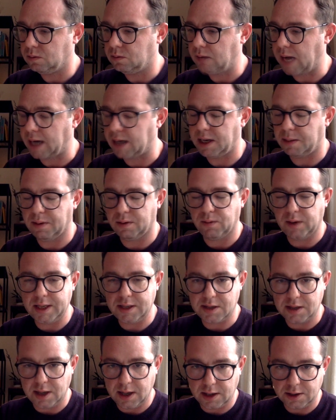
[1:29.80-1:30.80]
academic
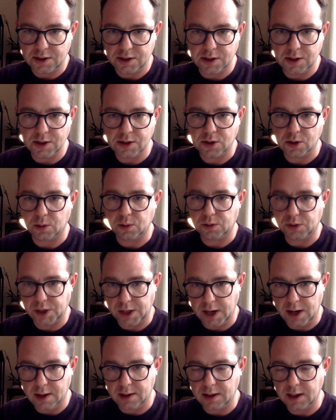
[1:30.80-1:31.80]
researchers or
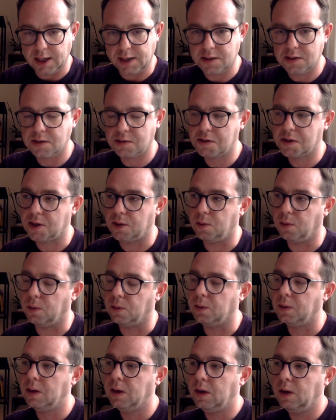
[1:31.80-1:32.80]
journalists
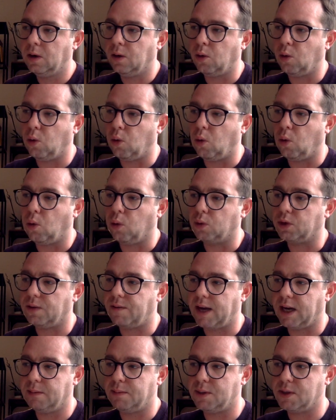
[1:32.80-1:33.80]
or
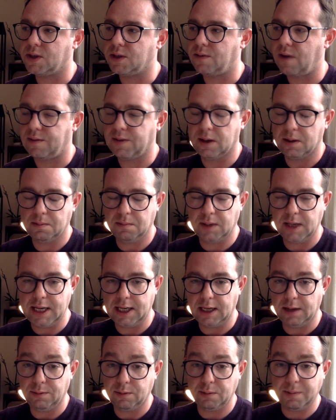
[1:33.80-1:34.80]
developers of other
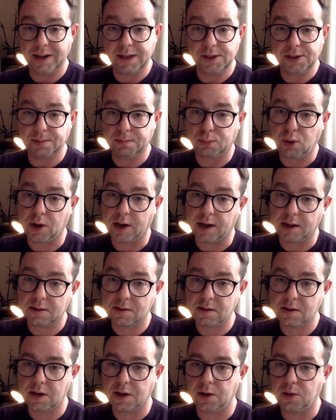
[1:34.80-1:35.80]
legal information
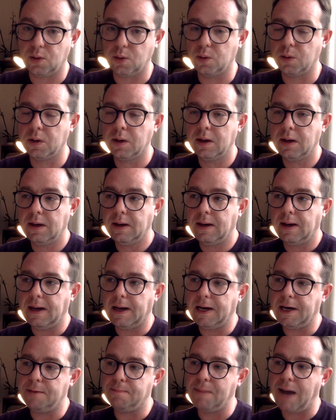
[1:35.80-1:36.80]
products who
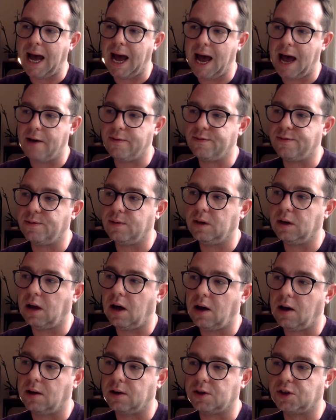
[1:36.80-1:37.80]
have
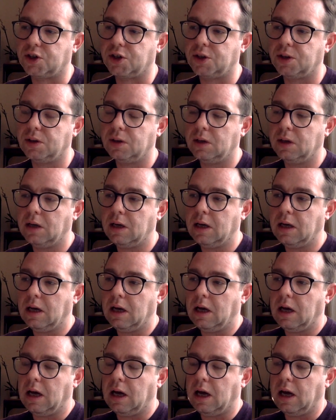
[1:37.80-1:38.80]
large
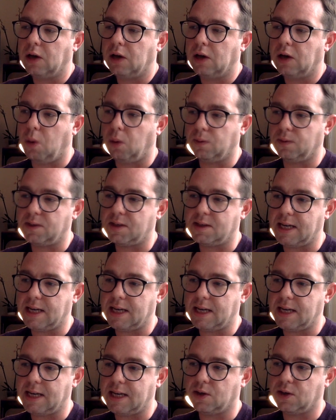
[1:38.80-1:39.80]

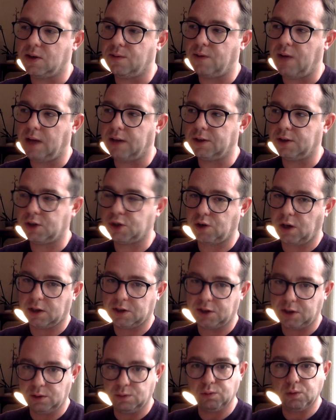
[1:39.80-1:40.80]
quantities of
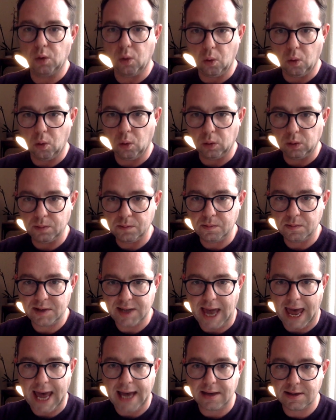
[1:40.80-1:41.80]
unstructured raw
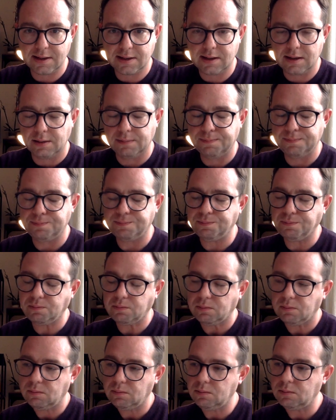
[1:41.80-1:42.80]
text
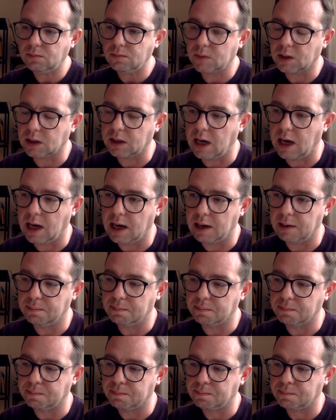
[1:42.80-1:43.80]

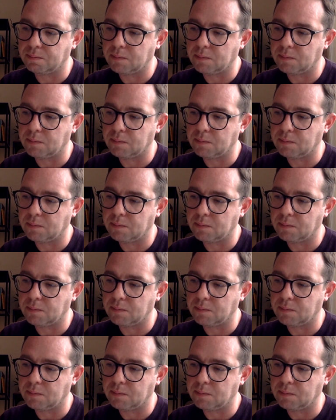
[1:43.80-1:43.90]
that